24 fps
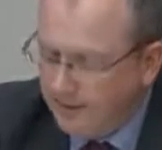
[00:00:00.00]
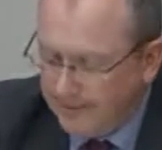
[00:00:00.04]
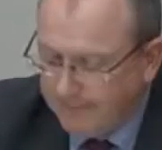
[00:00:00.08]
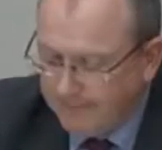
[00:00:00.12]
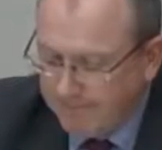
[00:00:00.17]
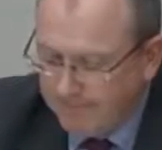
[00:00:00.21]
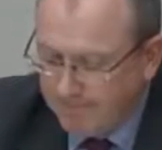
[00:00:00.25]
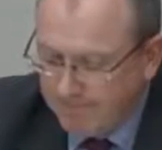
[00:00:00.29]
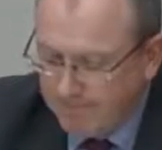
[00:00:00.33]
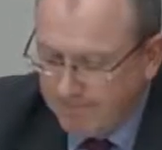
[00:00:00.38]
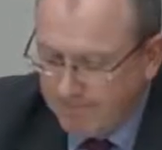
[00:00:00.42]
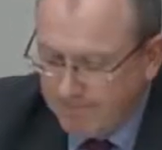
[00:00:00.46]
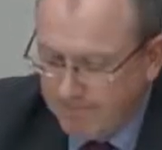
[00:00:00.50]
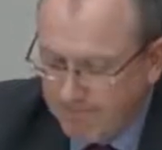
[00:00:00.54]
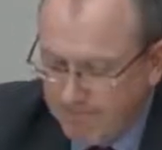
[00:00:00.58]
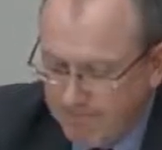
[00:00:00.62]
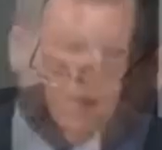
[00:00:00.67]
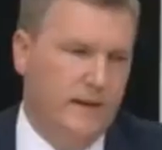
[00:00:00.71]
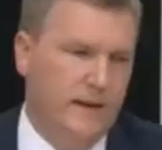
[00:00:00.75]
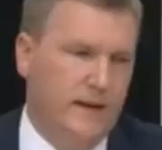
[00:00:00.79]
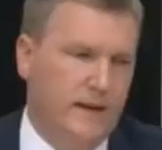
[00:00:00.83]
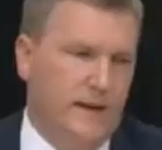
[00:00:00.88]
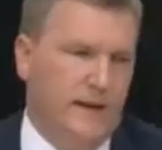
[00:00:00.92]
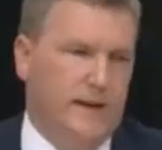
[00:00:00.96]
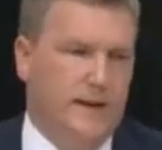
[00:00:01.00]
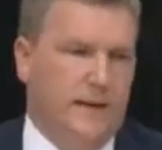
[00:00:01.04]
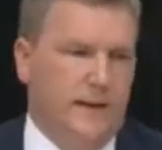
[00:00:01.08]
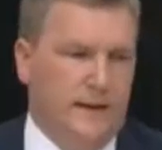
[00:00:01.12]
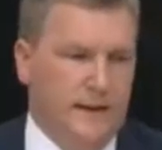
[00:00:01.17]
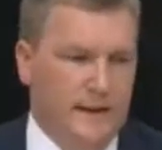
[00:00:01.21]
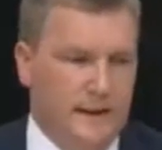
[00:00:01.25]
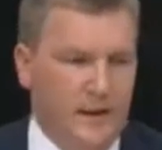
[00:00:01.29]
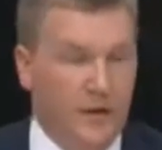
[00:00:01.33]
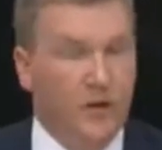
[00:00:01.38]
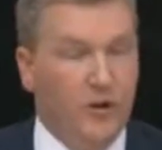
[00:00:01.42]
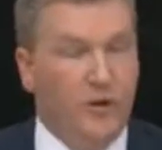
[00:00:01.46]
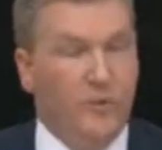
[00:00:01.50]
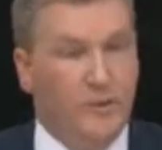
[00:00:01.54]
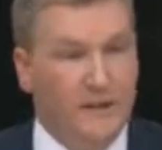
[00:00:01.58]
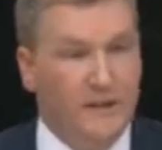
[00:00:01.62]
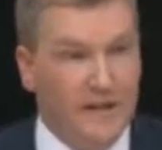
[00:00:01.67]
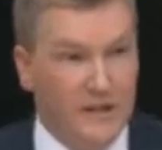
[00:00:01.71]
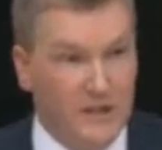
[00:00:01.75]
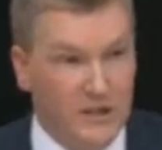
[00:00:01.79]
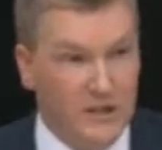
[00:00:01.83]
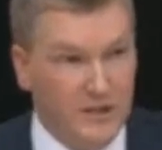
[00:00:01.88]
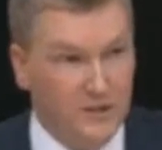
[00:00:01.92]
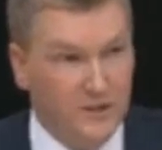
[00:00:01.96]
Okay. Well, clearly
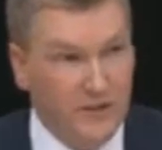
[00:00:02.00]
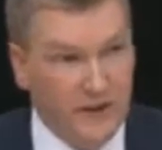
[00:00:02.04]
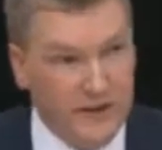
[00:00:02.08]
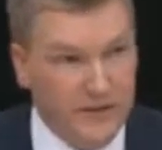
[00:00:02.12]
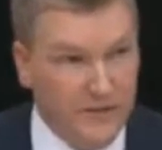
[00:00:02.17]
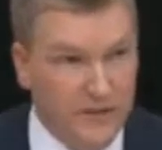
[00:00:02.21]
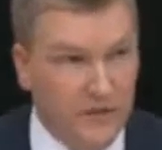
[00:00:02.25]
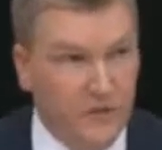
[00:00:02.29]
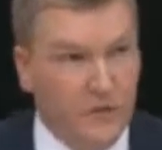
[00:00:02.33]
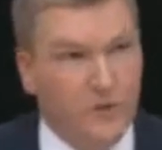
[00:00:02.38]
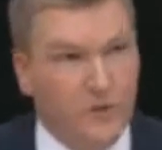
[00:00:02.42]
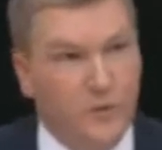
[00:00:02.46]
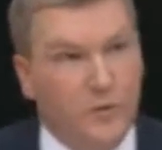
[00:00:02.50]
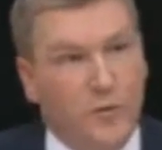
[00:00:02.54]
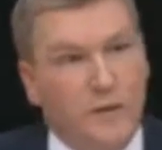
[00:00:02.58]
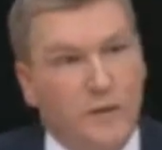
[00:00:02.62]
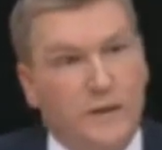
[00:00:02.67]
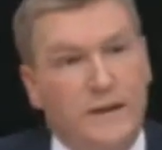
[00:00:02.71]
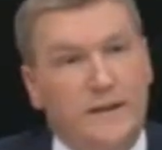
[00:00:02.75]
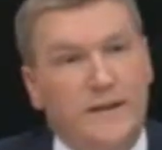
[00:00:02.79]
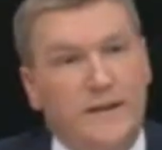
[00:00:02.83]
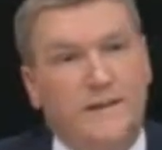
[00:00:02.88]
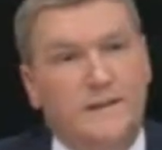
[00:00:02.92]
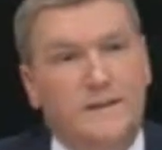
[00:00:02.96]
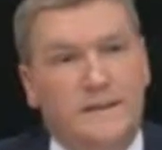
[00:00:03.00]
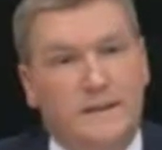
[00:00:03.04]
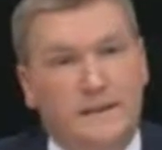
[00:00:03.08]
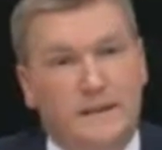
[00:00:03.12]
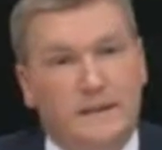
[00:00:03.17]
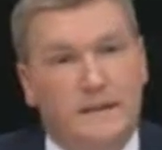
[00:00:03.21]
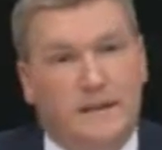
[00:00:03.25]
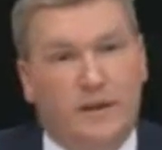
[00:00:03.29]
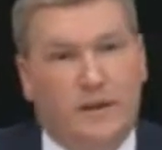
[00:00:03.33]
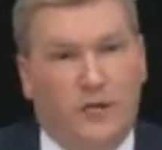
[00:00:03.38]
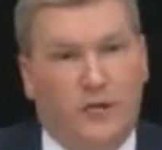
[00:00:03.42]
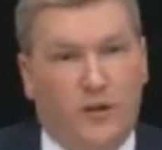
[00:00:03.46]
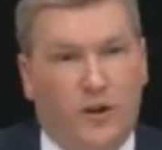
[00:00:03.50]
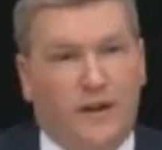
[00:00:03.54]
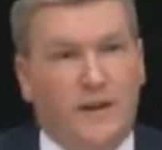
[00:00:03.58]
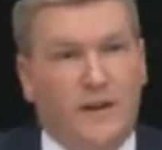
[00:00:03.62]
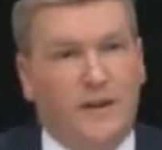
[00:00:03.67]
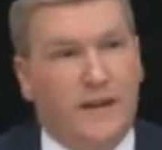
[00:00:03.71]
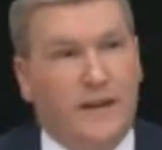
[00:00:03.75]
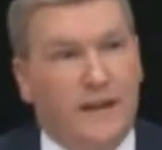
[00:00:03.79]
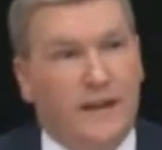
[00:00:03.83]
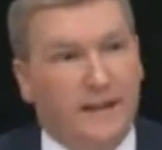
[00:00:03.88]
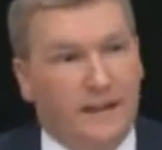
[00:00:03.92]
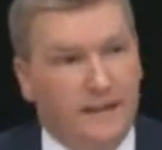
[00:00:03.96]
potential investors will try
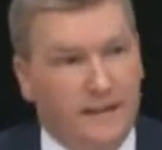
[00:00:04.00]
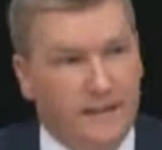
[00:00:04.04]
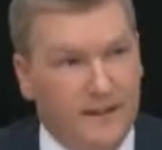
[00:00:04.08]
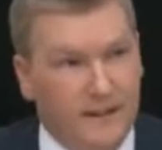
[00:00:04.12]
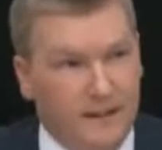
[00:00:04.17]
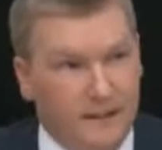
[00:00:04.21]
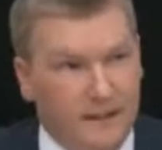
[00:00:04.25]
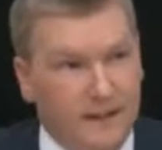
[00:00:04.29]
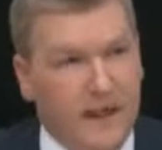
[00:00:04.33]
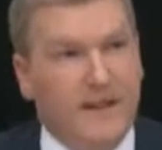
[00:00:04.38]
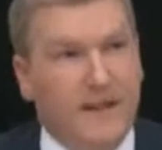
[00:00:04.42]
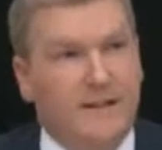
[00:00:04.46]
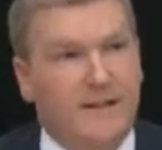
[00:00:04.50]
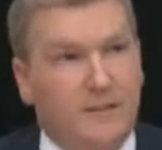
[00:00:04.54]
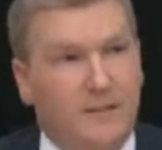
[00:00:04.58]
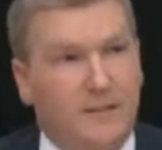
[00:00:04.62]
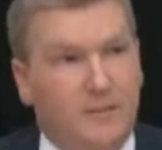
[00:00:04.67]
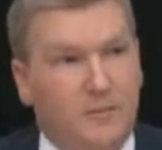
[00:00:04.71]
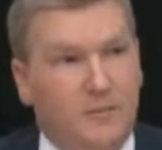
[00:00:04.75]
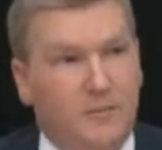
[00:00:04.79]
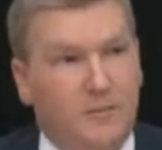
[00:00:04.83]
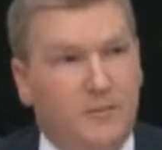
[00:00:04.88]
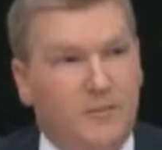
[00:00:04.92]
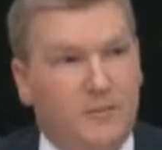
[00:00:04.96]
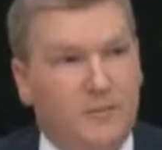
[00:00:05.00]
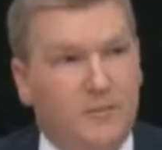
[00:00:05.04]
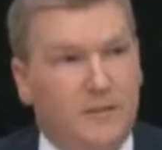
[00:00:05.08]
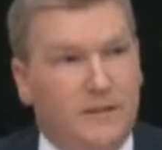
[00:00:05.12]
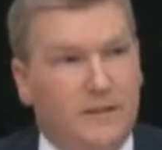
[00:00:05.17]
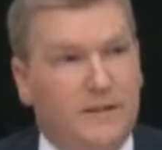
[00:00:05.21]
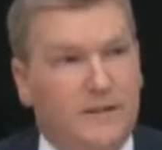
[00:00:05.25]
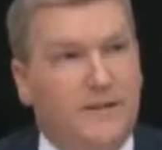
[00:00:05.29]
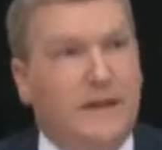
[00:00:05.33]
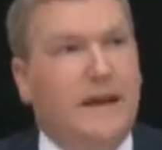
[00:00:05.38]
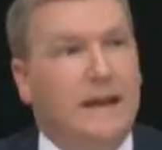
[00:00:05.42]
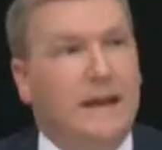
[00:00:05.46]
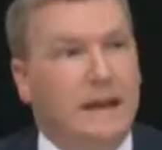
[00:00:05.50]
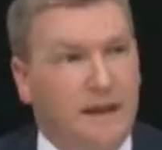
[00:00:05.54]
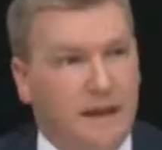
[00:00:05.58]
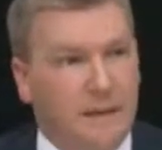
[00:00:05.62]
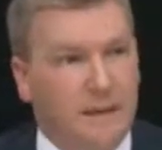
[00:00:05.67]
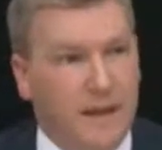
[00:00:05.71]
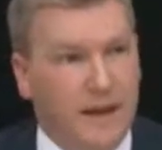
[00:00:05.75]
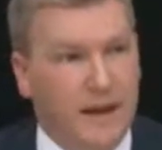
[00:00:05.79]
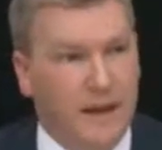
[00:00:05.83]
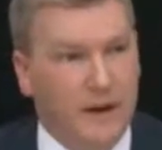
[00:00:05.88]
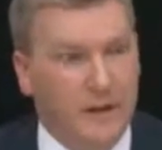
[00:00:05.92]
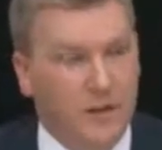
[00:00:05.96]
to get the maximum stake in the
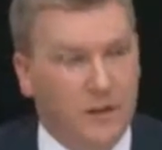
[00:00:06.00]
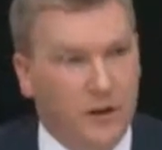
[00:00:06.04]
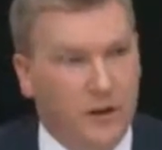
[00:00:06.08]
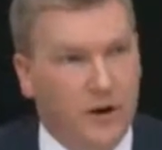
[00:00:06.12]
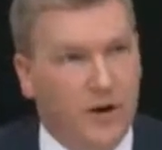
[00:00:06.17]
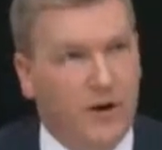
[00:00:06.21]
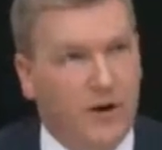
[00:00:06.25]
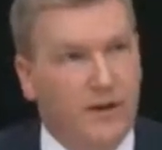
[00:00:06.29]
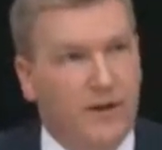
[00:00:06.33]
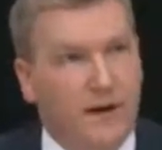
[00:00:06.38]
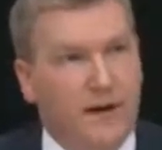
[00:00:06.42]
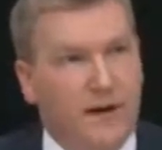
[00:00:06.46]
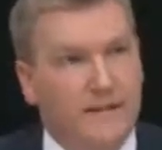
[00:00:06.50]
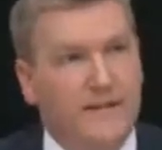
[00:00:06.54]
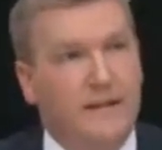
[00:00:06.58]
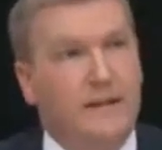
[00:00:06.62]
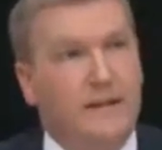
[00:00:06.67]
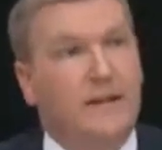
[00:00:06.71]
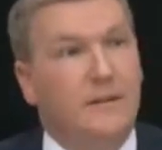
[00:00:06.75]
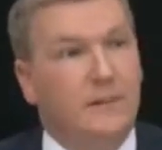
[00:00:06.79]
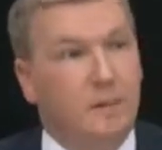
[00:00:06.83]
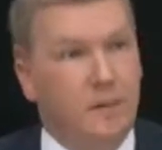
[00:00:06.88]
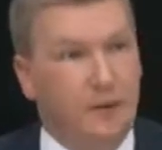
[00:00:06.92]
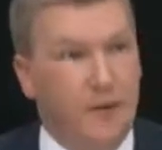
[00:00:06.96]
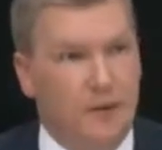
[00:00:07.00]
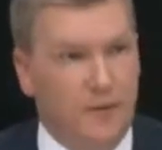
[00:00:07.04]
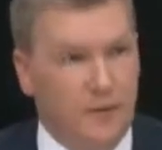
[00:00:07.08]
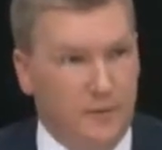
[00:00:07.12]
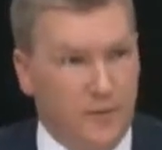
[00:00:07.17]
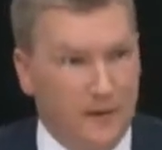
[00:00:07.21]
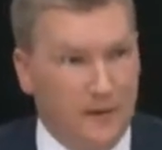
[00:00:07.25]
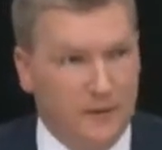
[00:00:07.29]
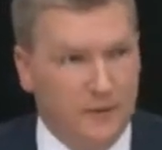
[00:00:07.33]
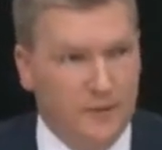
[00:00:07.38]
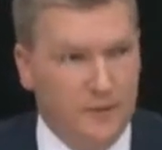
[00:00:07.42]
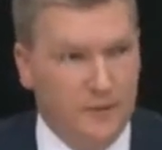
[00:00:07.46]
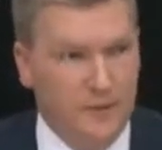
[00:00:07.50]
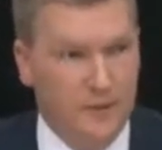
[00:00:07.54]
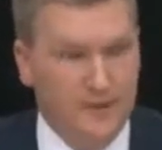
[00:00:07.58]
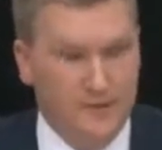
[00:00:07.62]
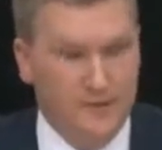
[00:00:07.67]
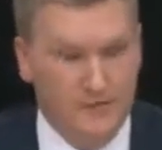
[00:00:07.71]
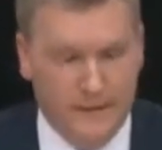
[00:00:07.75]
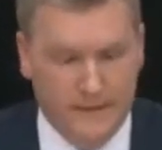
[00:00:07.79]
bank for as little money as possible.